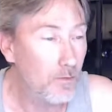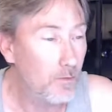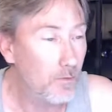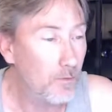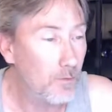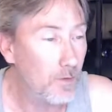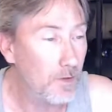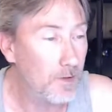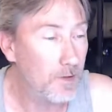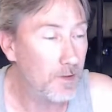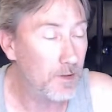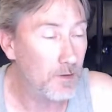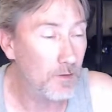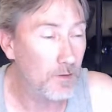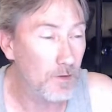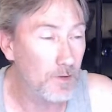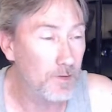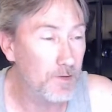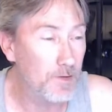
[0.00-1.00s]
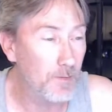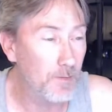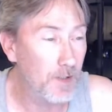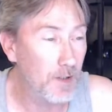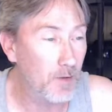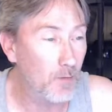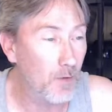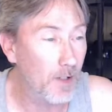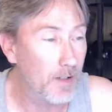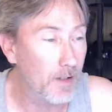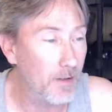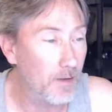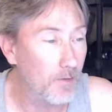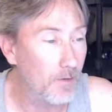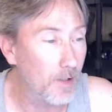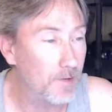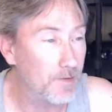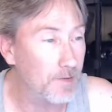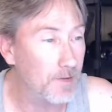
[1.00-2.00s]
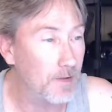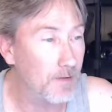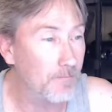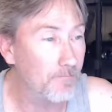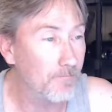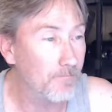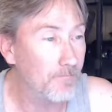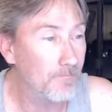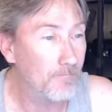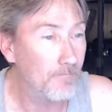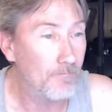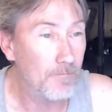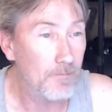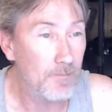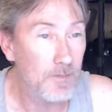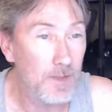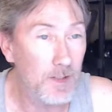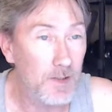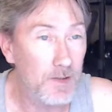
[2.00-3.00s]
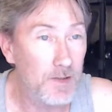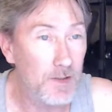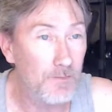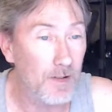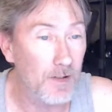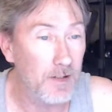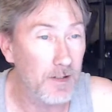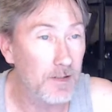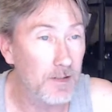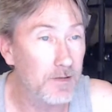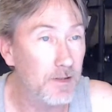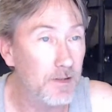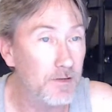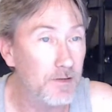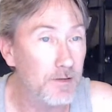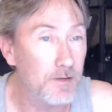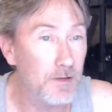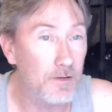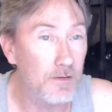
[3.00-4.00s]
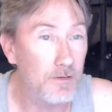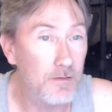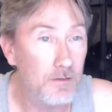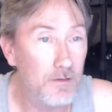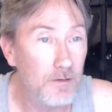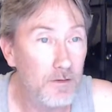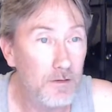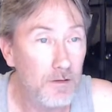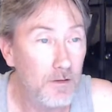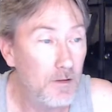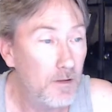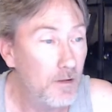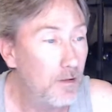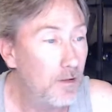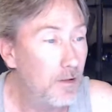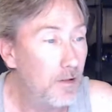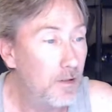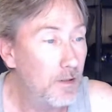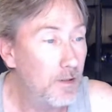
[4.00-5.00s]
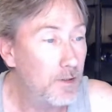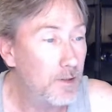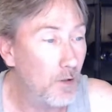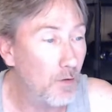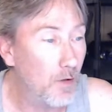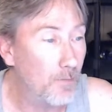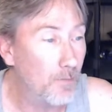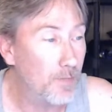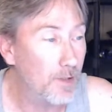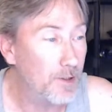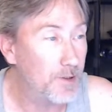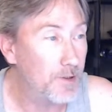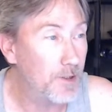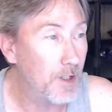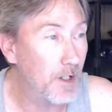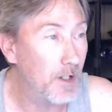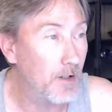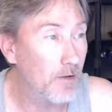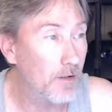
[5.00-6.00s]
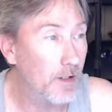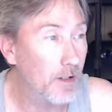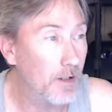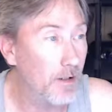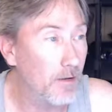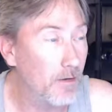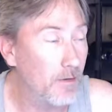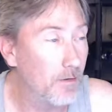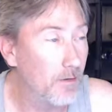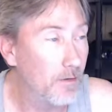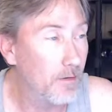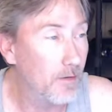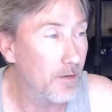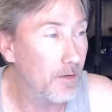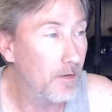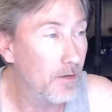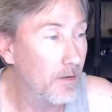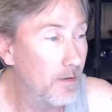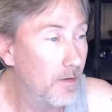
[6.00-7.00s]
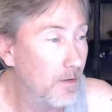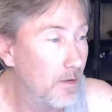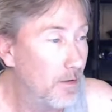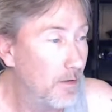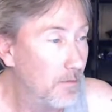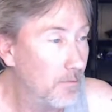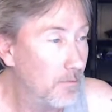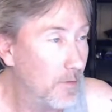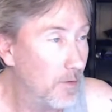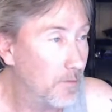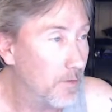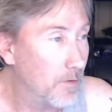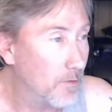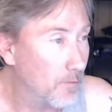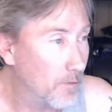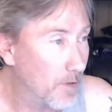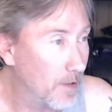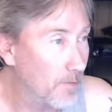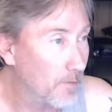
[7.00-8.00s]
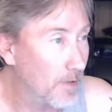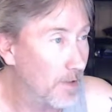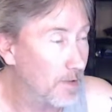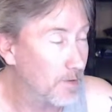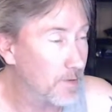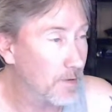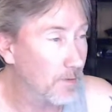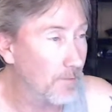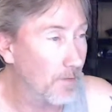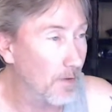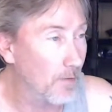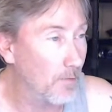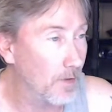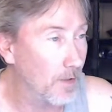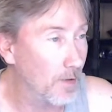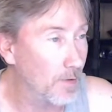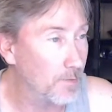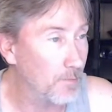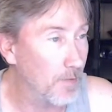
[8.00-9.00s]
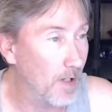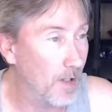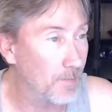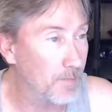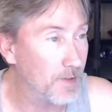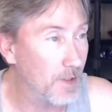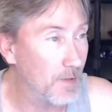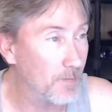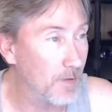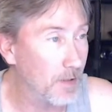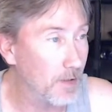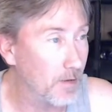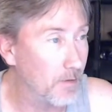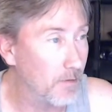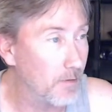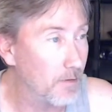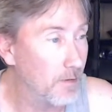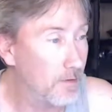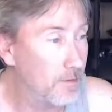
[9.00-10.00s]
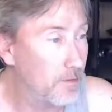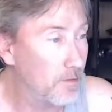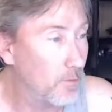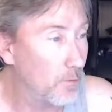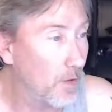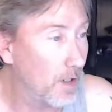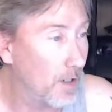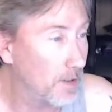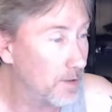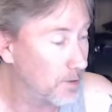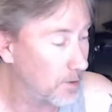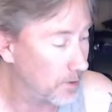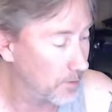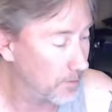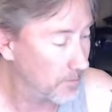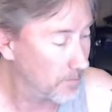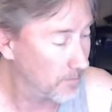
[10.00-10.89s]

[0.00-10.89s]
which looks to be quite interesting. Let's see if I can get this to show up and share here. I'm going to wait a minute, see if anyone else pops up here to watch.